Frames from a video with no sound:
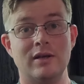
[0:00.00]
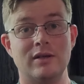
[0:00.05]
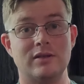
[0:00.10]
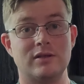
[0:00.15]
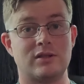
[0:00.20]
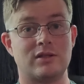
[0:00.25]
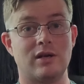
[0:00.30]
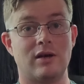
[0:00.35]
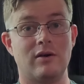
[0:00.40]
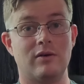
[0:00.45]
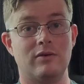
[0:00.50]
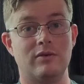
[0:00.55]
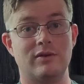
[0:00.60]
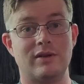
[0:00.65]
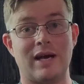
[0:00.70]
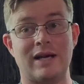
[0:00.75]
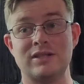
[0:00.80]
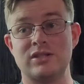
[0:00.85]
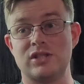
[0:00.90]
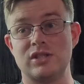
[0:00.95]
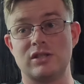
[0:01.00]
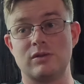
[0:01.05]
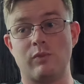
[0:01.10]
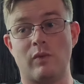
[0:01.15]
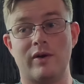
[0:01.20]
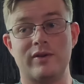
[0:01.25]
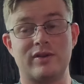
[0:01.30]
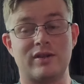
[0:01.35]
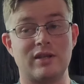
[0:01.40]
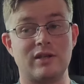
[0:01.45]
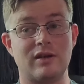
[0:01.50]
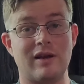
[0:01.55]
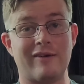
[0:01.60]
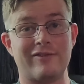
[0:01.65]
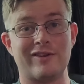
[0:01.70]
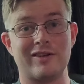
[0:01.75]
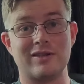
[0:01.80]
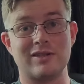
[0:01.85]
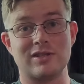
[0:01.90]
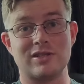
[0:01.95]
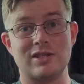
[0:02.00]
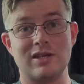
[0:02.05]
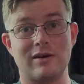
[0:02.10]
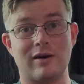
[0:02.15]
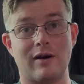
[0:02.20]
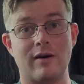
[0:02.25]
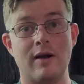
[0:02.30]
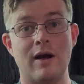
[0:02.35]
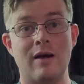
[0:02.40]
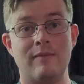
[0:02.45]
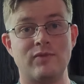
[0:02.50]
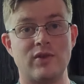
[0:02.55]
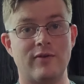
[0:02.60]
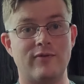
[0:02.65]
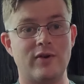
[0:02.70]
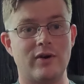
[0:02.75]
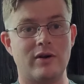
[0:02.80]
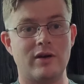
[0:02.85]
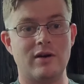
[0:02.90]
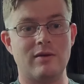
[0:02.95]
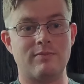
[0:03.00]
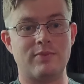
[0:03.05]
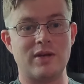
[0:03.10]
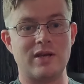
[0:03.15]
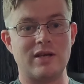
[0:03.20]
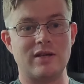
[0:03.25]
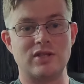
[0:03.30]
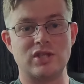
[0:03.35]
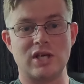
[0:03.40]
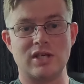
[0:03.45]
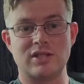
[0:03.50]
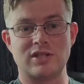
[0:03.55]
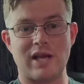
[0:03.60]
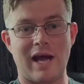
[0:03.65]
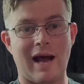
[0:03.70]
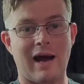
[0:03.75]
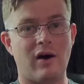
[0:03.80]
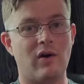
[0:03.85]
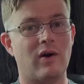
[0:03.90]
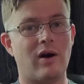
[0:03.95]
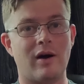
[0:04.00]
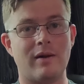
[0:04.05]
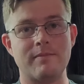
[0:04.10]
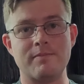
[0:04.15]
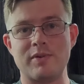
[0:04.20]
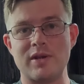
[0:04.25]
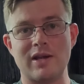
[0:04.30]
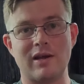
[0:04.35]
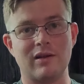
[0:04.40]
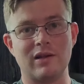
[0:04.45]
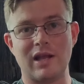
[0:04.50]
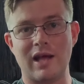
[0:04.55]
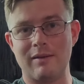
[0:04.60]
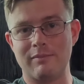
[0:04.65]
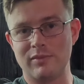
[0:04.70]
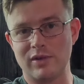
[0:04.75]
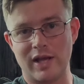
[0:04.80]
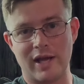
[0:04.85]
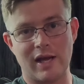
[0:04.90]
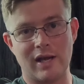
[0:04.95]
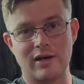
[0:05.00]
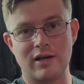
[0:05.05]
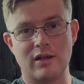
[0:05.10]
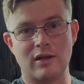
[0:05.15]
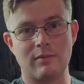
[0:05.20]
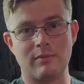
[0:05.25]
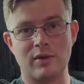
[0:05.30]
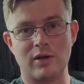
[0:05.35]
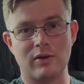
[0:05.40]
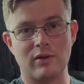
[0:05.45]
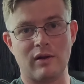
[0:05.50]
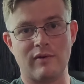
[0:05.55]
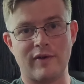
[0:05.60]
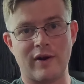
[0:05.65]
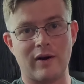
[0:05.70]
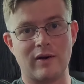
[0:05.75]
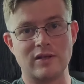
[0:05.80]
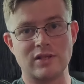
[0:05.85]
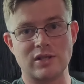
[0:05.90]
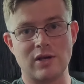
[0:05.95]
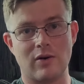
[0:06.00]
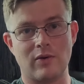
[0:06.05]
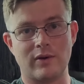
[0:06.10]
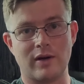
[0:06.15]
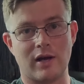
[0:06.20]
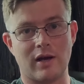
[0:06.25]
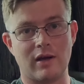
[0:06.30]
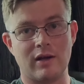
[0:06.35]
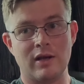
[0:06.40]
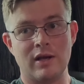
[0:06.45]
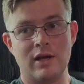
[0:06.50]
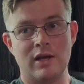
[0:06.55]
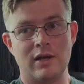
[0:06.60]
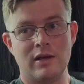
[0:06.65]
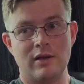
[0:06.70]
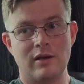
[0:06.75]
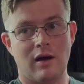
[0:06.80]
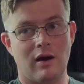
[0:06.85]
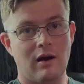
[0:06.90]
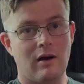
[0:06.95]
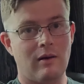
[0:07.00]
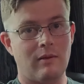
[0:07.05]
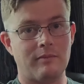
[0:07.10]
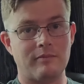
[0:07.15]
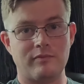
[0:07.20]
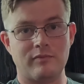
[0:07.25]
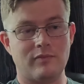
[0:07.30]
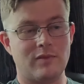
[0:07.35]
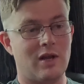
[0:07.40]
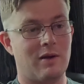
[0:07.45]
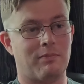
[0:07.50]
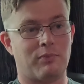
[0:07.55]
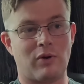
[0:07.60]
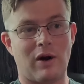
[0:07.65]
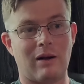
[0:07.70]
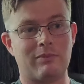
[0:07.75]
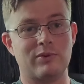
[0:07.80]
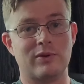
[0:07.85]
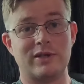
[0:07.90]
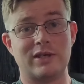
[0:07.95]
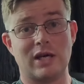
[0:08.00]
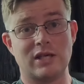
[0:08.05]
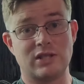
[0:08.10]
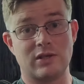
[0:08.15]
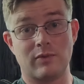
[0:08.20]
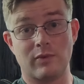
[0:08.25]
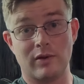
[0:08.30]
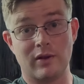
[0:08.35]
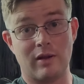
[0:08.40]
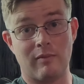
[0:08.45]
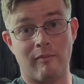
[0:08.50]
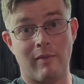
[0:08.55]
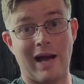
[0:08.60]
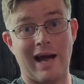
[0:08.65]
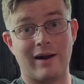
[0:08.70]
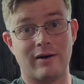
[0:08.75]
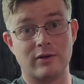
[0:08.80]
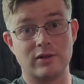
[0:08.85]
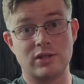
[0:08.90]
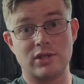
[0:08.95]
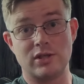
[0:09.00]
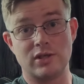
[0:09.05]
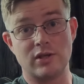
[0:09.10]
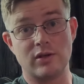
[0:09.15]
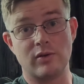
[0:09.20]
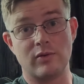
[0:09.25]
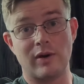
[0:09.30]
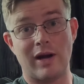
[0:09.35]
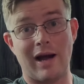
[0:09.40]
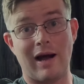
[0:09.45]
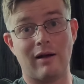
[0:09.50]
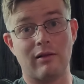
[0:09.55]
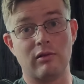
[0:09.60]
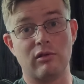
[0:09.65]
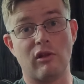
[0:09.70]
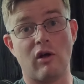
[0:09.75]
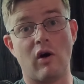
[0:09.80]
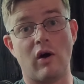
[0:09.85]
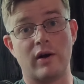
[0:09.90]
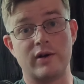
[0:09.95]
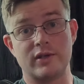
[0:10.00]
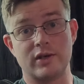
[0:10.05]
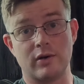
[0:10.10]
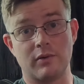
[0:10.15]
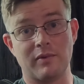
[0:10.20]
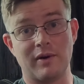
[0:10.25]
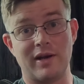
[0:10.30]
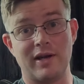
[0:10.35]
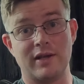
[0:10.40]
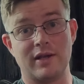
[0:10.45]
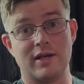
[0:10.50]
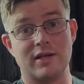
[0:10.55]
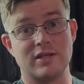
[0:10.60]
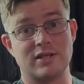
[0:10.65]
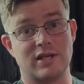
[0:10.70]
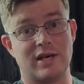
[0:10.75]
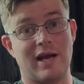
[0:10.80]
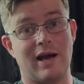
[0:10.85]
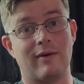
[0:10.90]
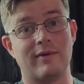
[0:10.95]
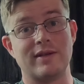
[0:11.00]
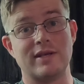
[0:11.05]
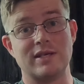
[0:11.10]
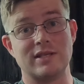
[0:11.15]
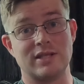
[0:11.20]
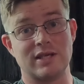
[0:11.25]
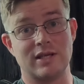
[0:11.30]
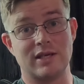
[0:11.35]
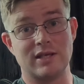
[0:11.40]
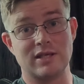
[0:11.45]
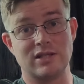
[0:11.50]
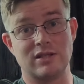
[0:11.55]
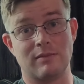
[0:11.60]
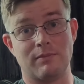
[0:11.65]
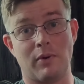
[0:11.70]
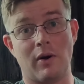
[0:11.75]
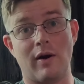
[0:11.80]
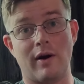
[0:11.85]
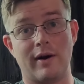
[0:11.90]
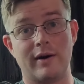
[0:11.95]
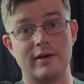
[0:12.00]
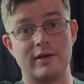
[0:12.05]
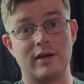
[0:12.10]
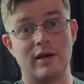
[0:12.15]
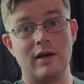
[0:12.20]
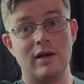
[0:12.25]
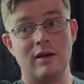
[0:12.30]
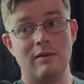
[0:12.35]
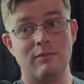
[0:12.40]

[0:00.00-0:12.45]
So that's just one thing you have to consider. If you're going to be just out on BLM land in the middle of Arizona, it probably doesn't really matter to you how long your rig is and how easy it is to park.